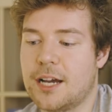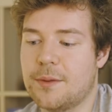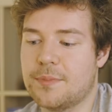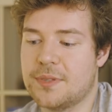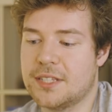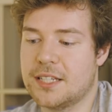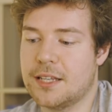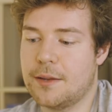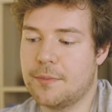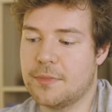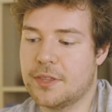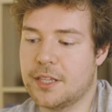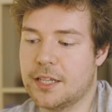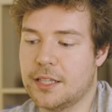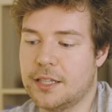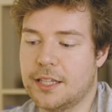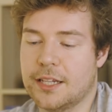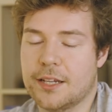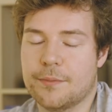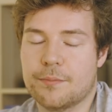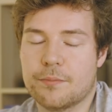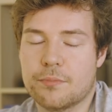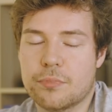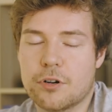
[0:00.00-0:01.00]
up something
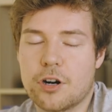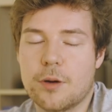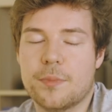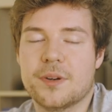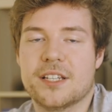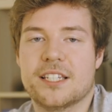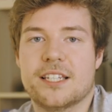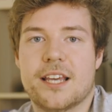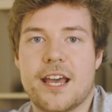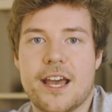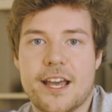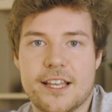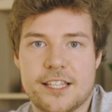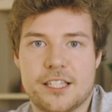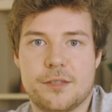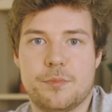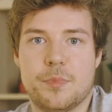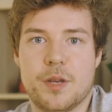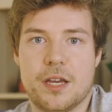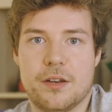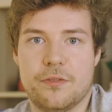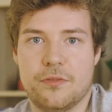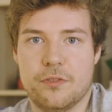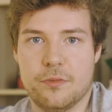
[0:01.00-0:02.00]
like a proper test
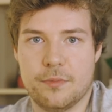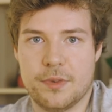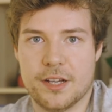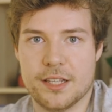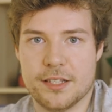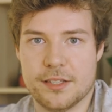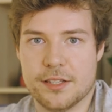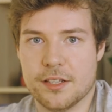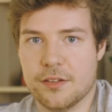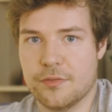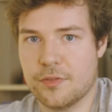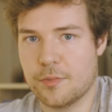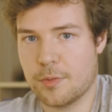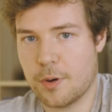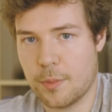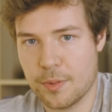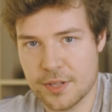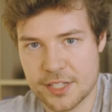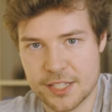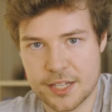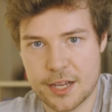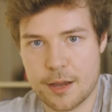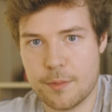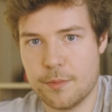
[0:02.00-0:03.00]
bed for myself, a
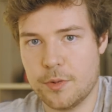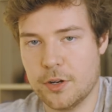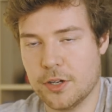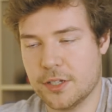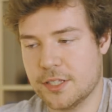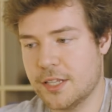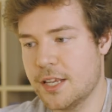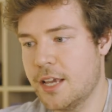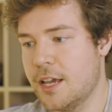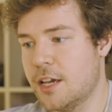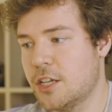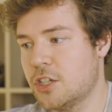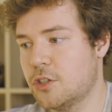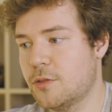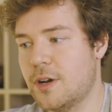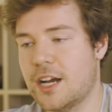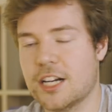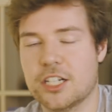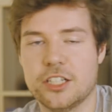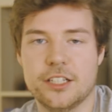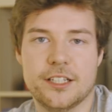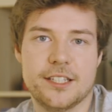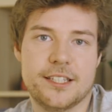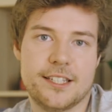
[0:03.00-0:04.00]
proper sandbox to
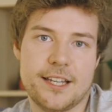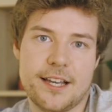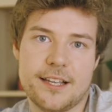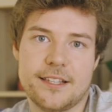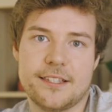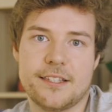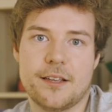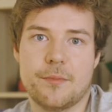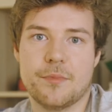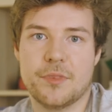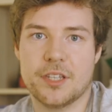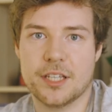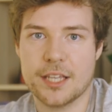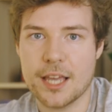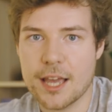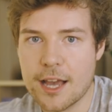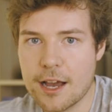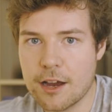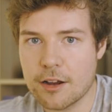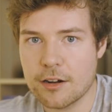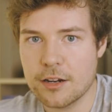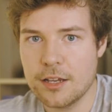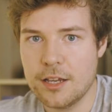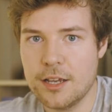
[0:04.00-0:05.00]
actually test something
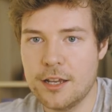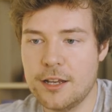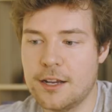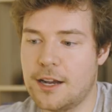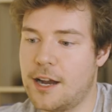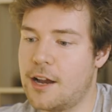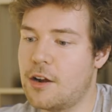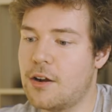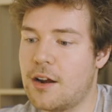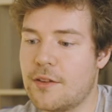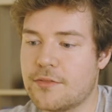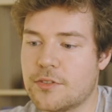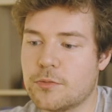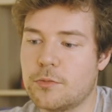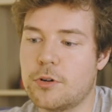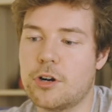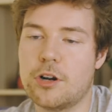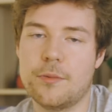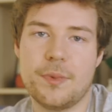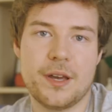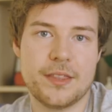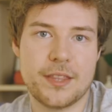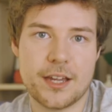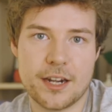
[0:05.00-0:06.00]
out, I don't have to
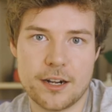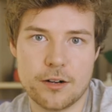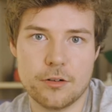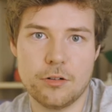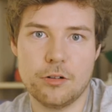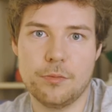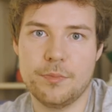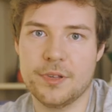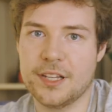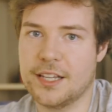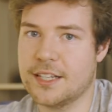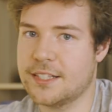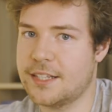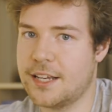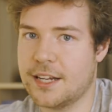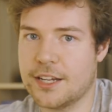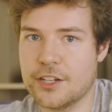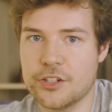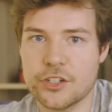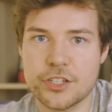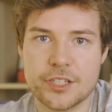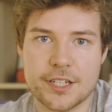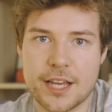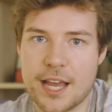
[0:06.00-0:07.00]
worry about that at all because I
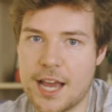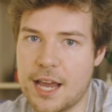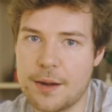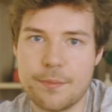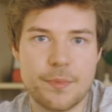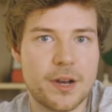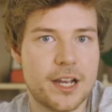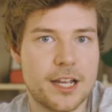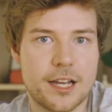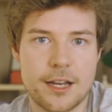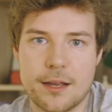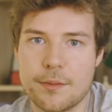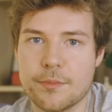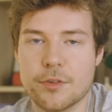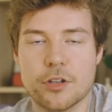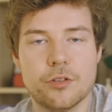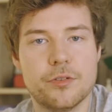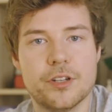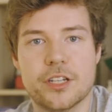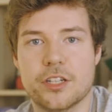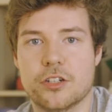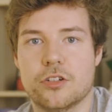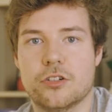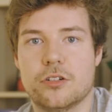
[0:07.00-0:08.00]
can just add my
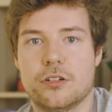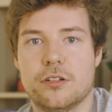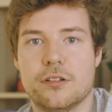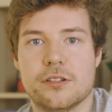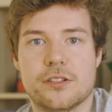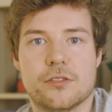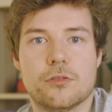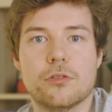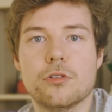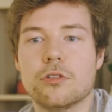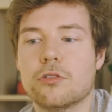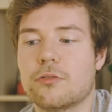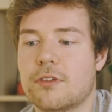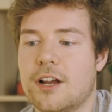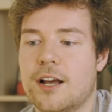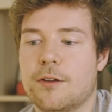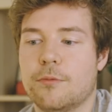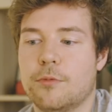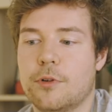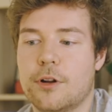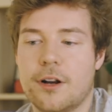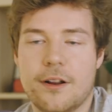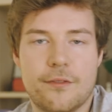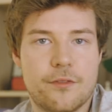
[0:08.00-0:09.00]
ImGui controls all
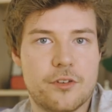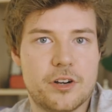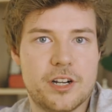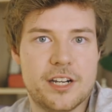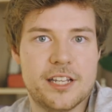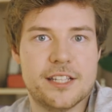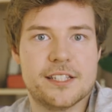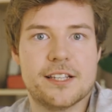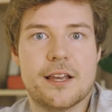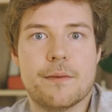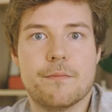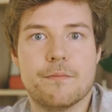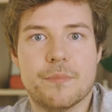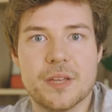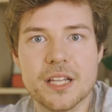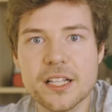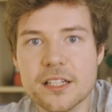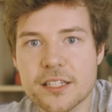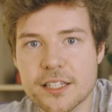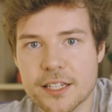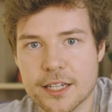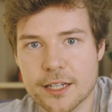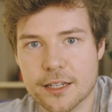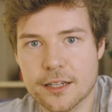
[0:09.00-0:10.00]
around whatever it is I'm
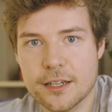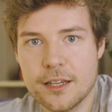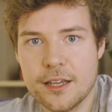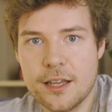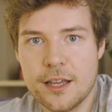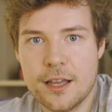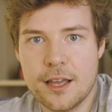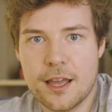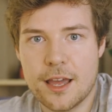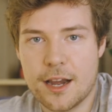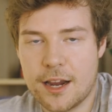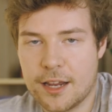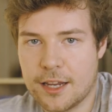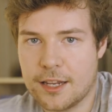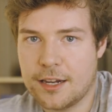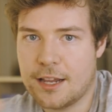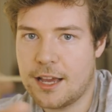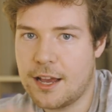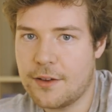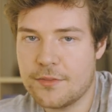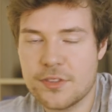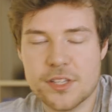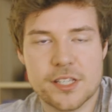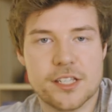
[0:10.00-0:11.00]
building and I can
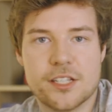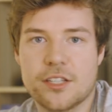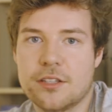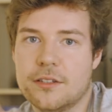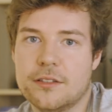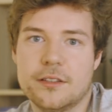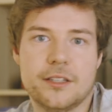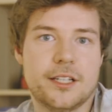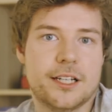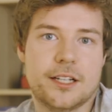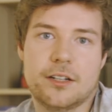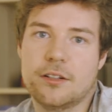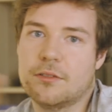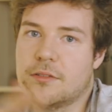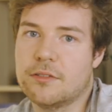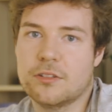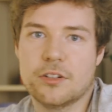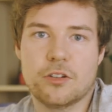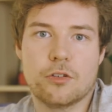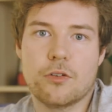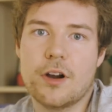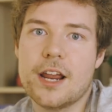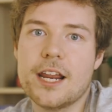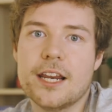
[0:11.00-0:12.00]
have this like
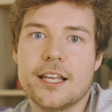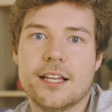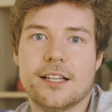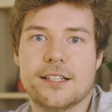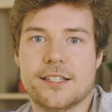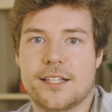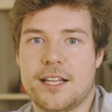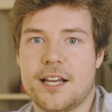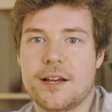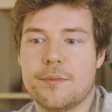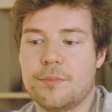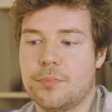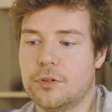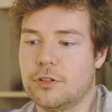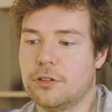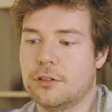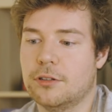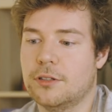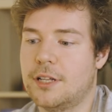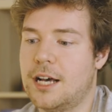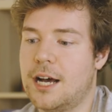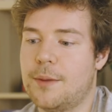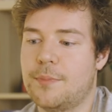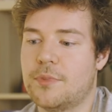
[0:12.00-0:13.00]
great
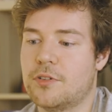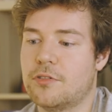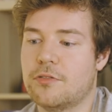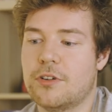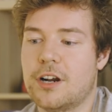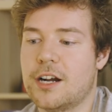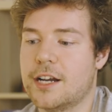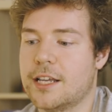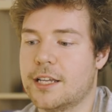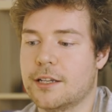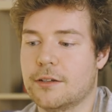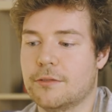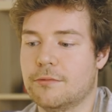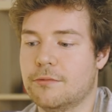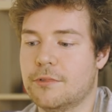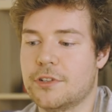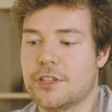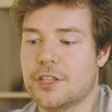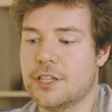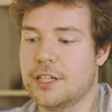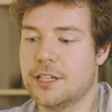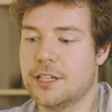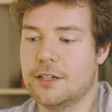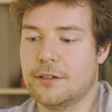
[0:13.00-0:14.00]
example up and running
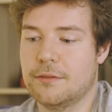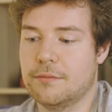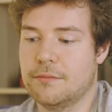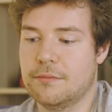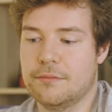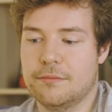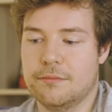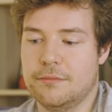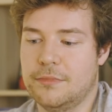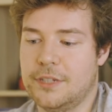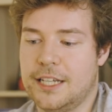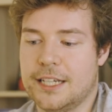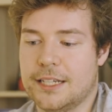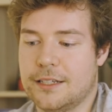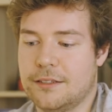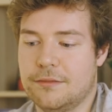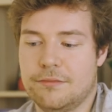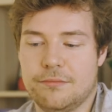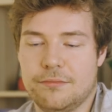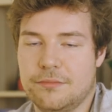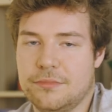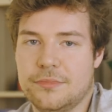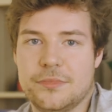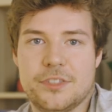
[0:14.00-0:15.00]
within like
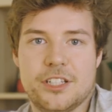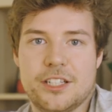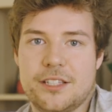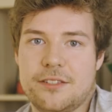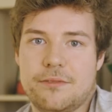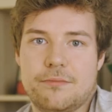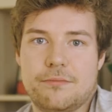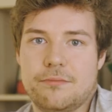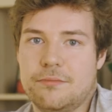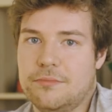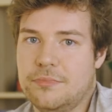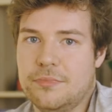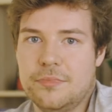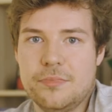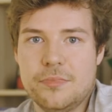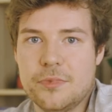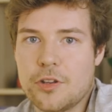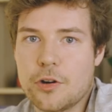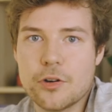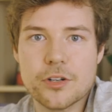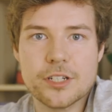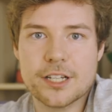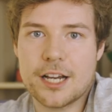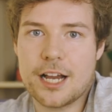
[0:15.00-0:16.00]
just
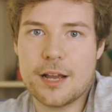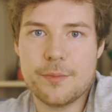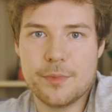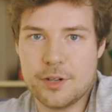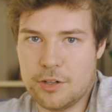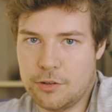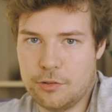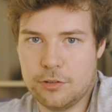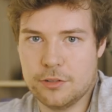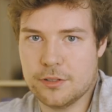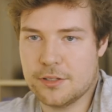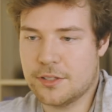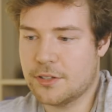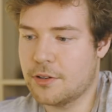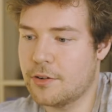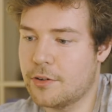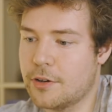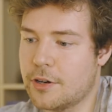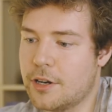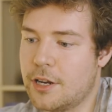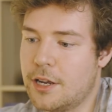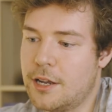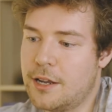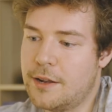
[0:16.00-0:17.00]
no time at all.
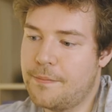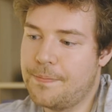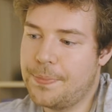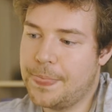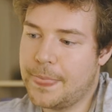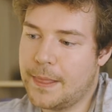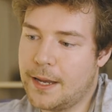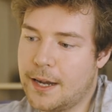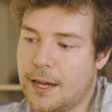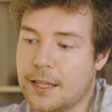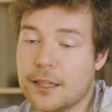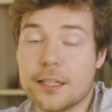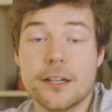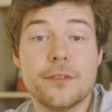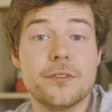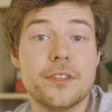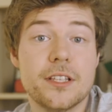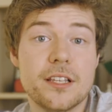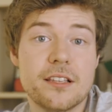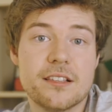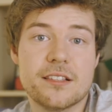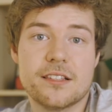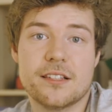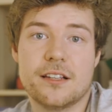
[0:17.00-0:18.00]
So I love
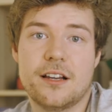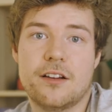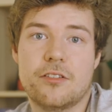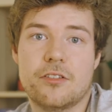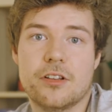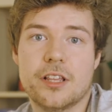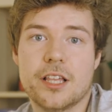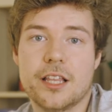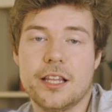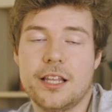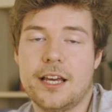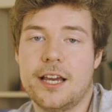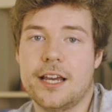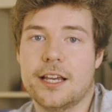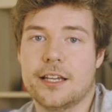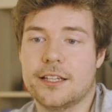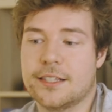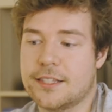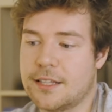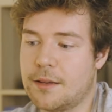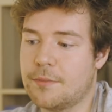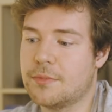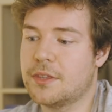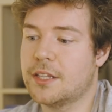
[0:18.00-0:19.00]
this. I really like
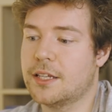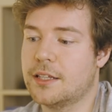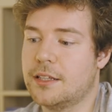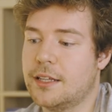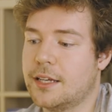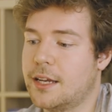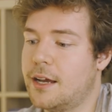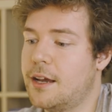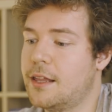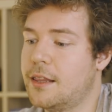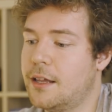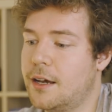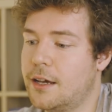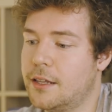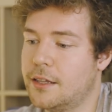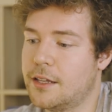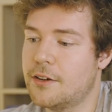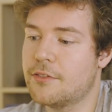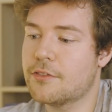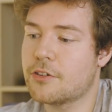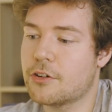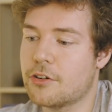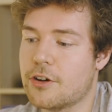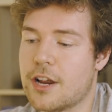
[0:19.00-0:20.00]
something like I, I
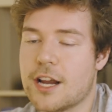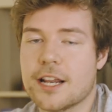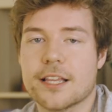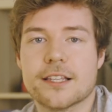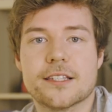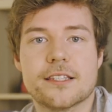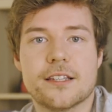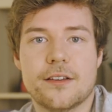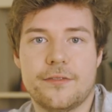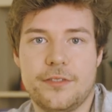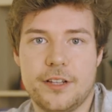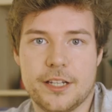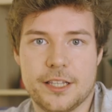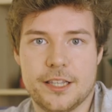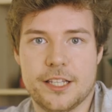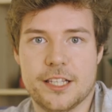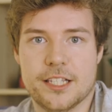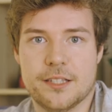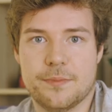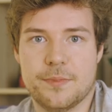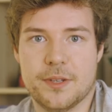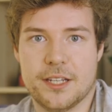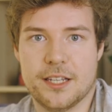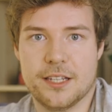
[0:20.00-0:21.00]
love creating stuff like
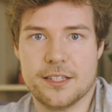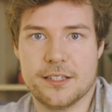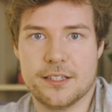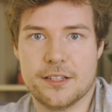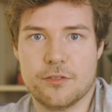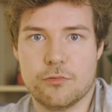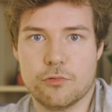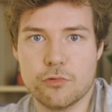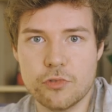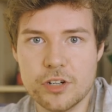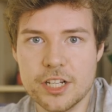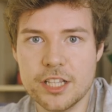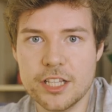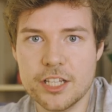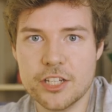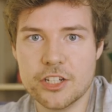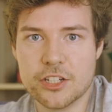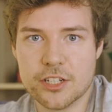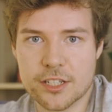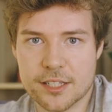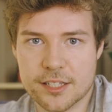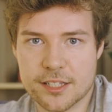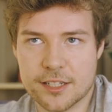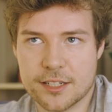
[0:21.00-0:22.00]
this because it really
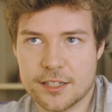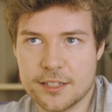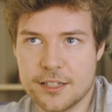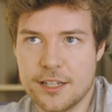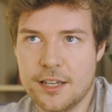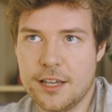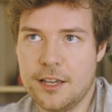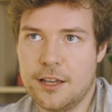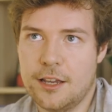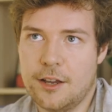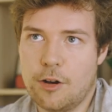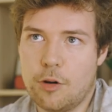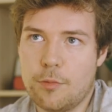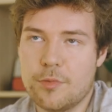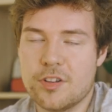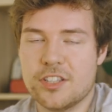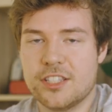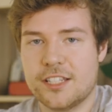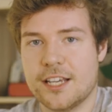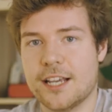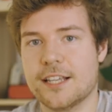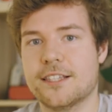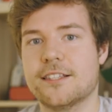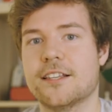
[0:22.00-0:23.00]
just
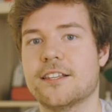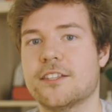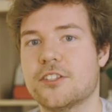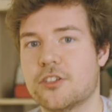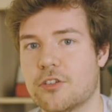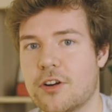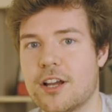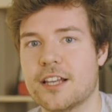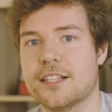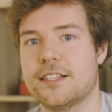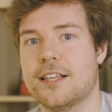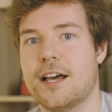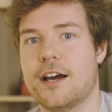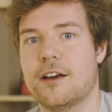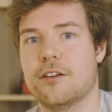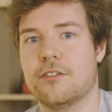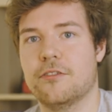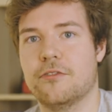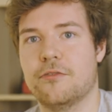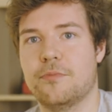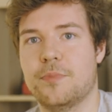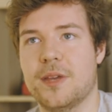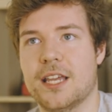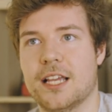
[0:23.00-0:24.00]
almost takes the stress out
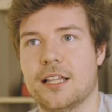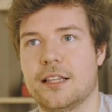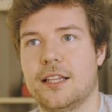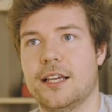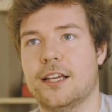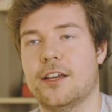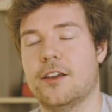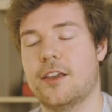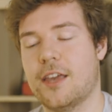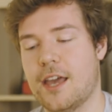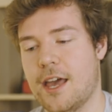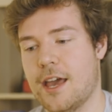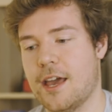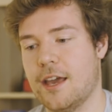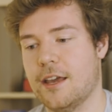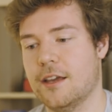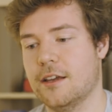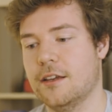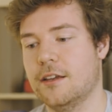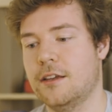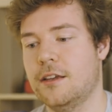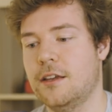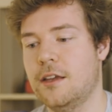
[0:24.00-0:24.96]
of being like, okay,